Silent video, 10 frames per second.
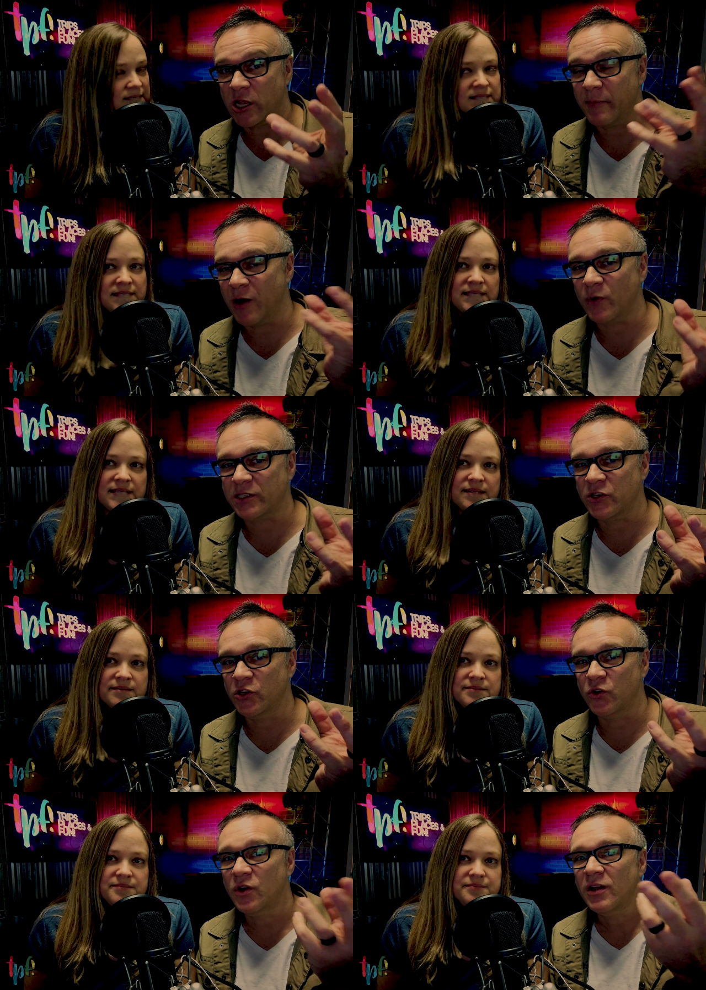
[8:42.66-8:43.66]
Speaker 1: talking about what's
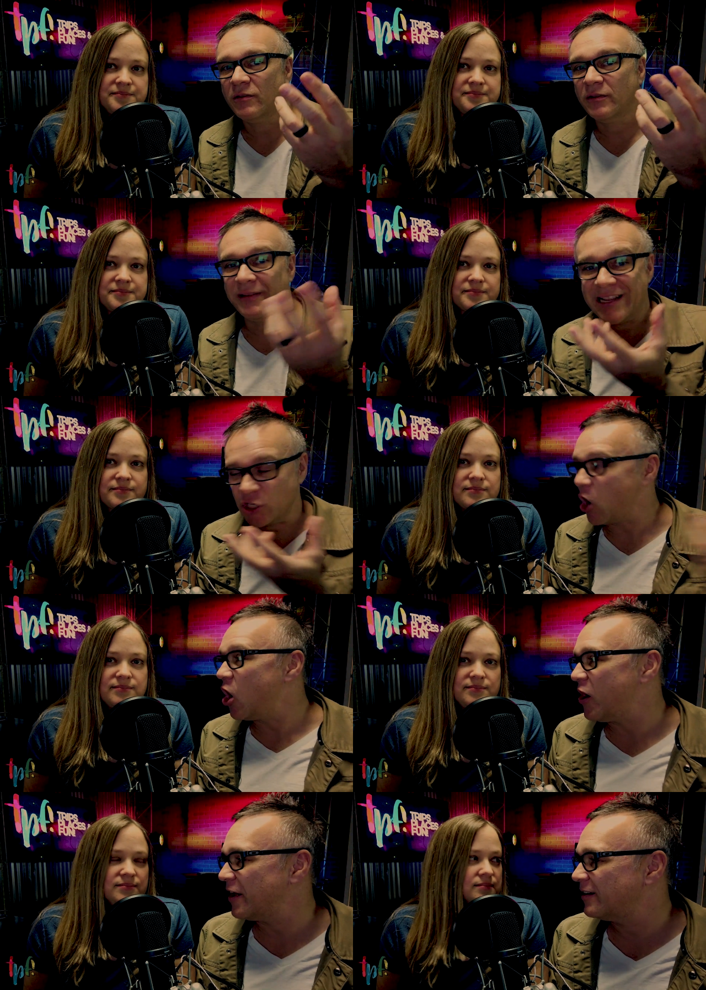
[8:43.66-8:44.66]
new, that's
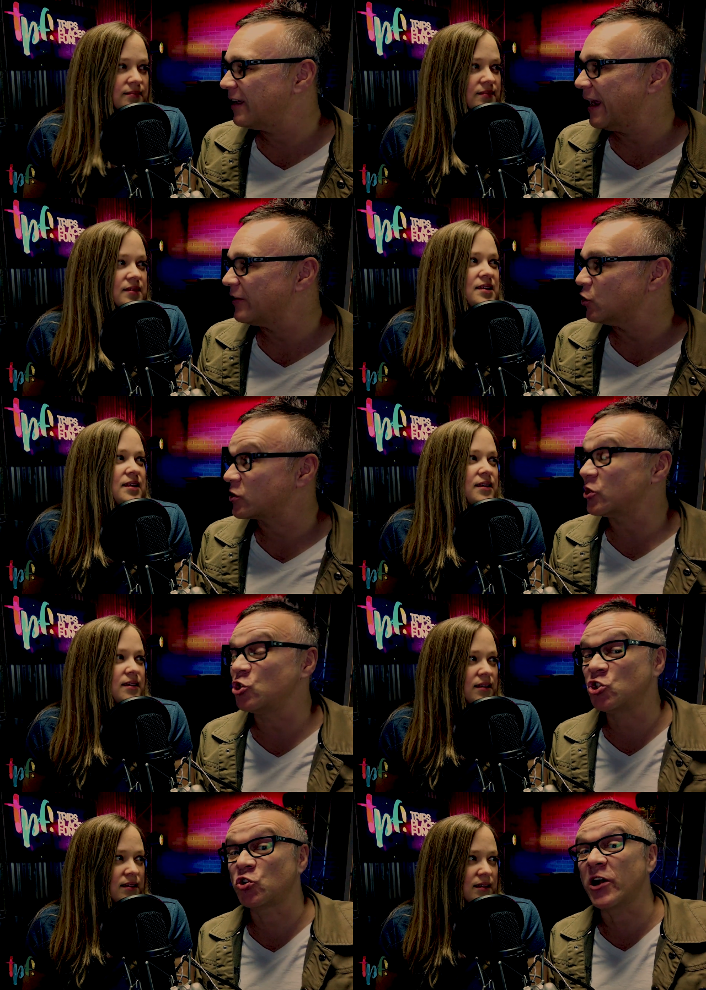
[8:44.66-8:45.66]
gone, and there's
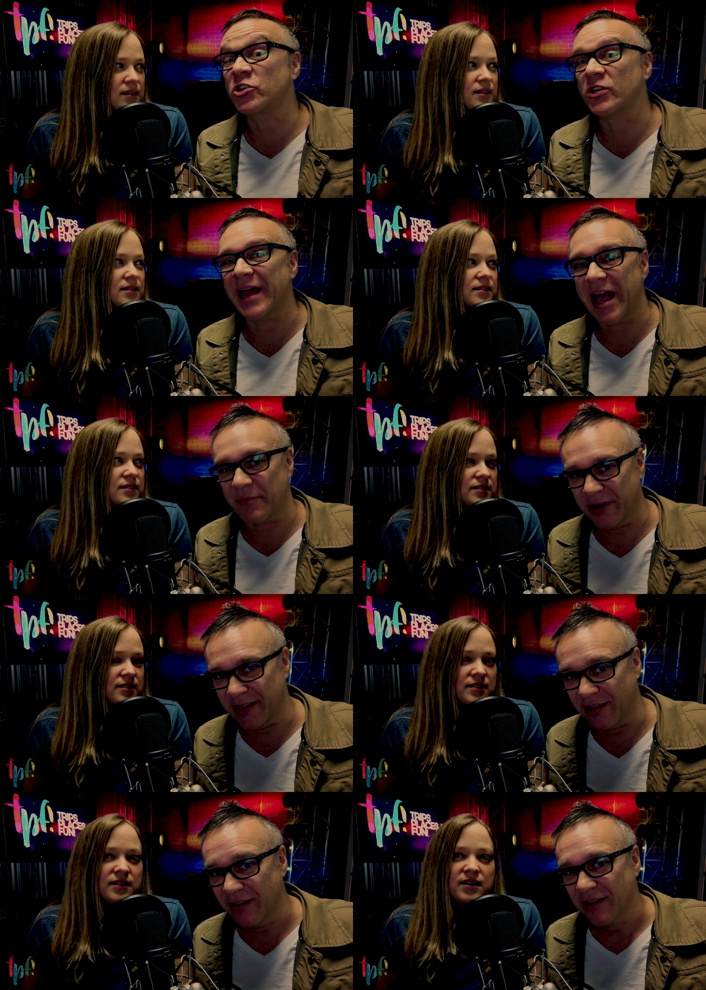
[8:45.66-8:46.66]
construction
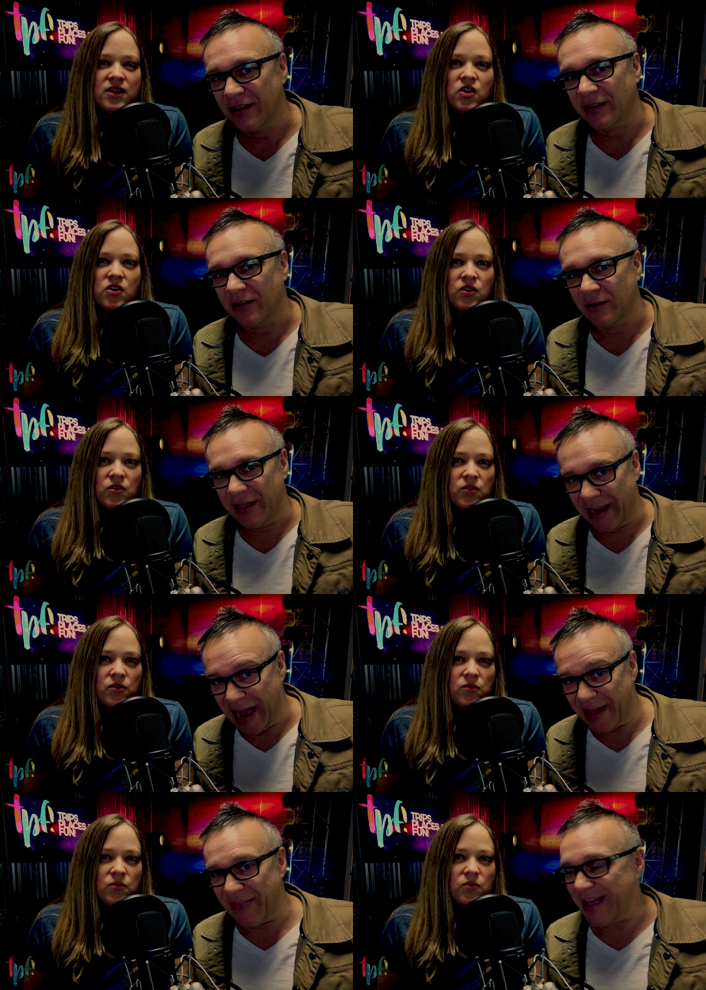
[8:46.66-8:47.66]
happening
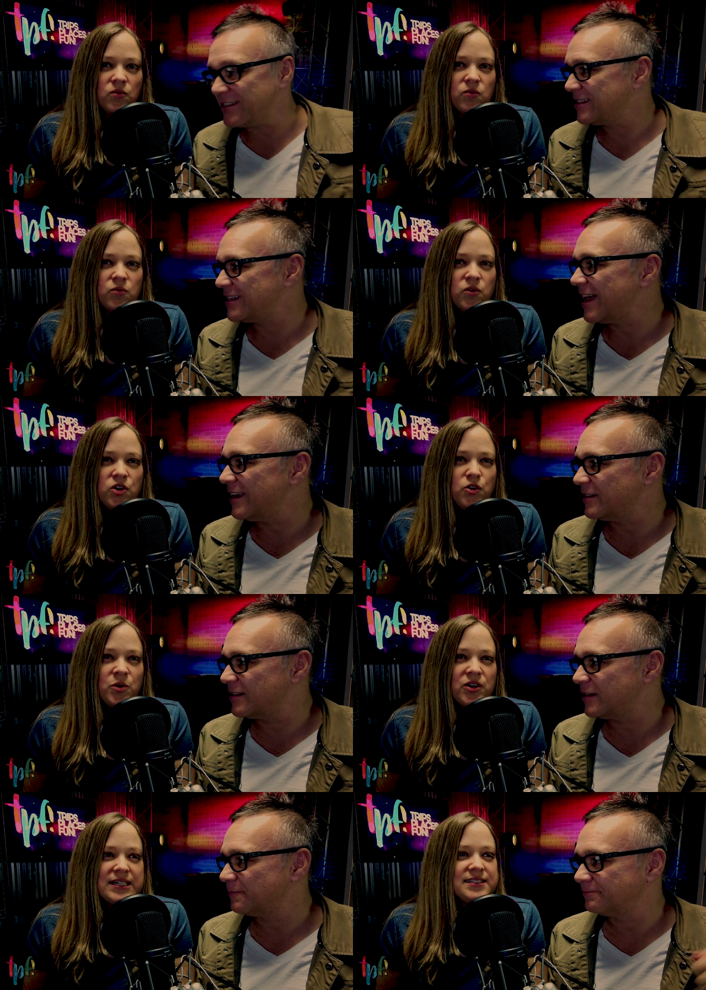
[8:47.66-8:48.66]
on that site.
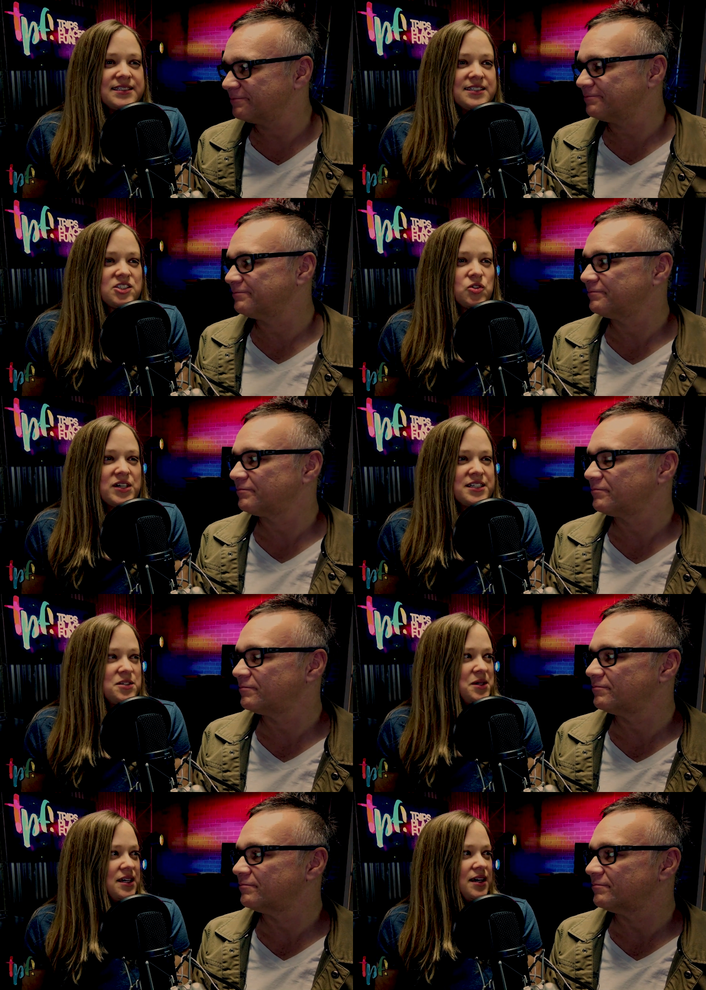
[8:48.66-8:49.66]
Rumor
Speaker 2: is it's going
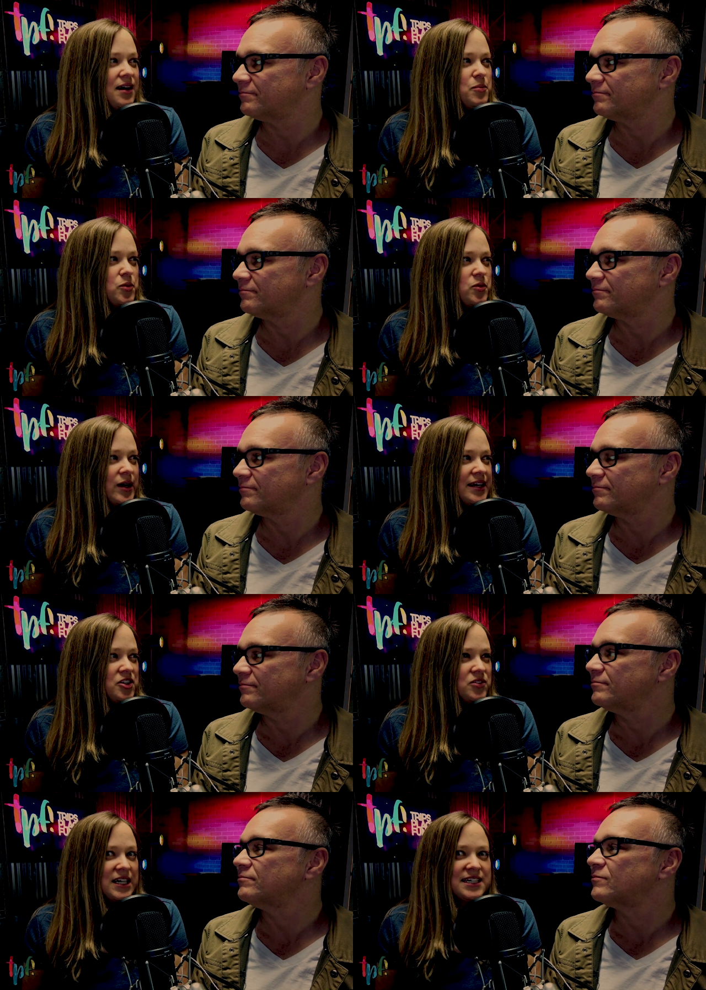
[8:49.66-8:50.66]
to be a
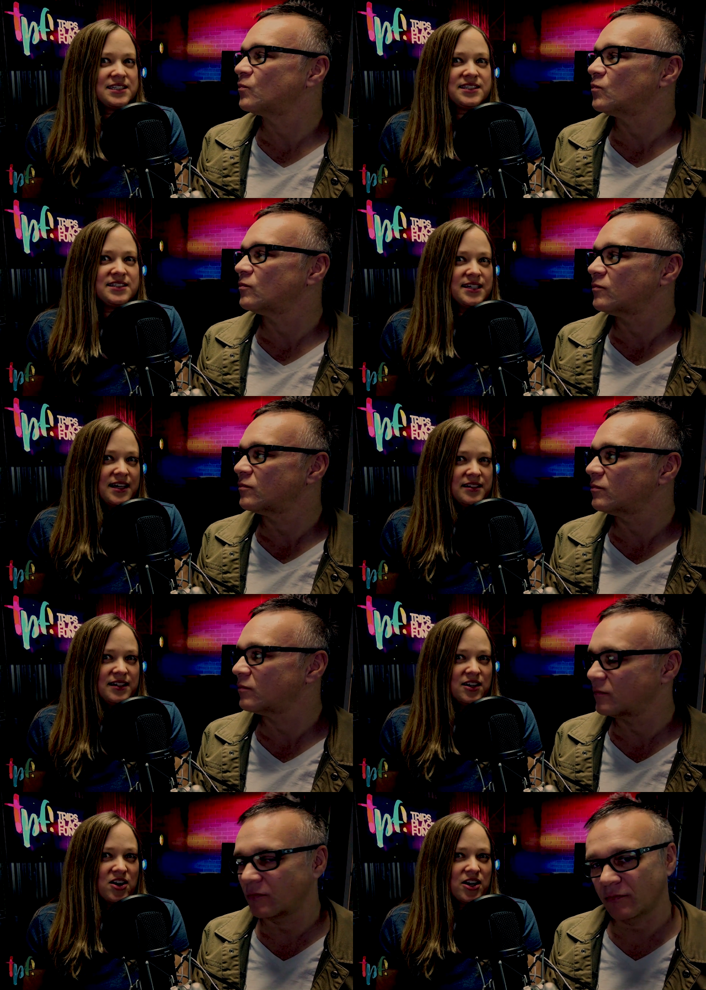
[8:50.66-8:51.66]
brand new, like state of
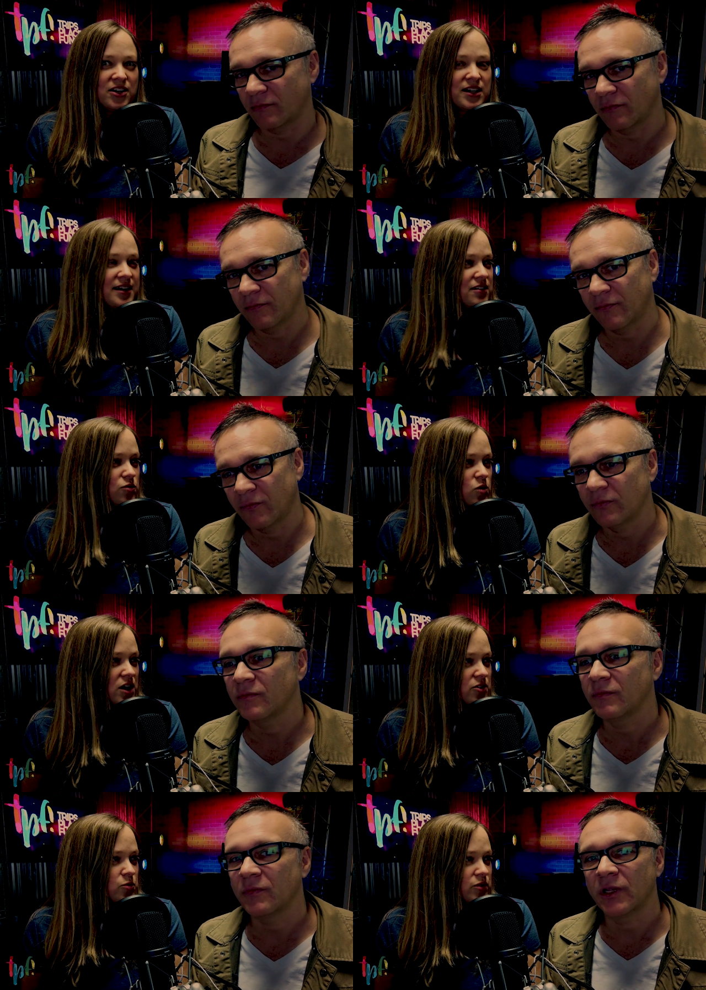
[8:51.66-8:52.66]
the art kind of
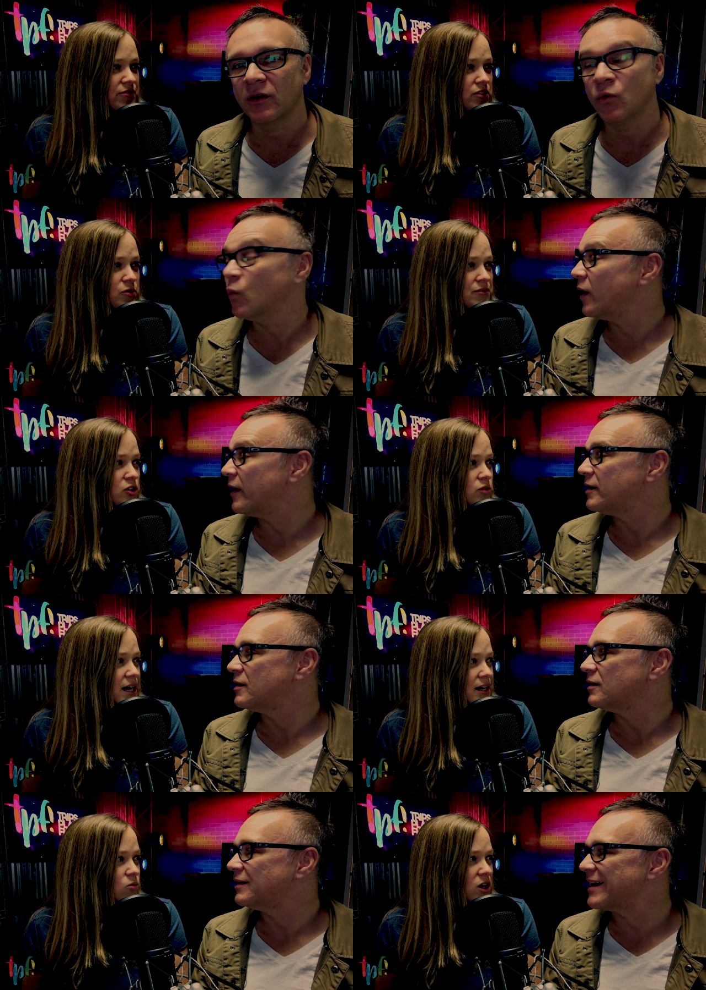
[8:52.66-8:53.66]
water river, river
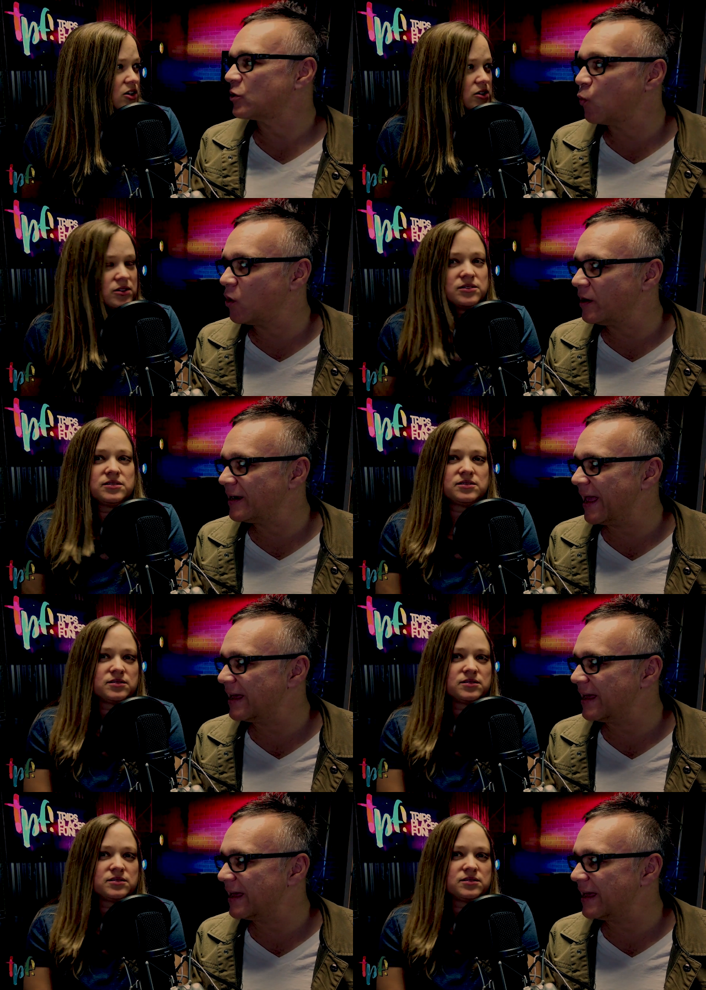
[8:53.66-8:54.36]
right. ride, like water. the one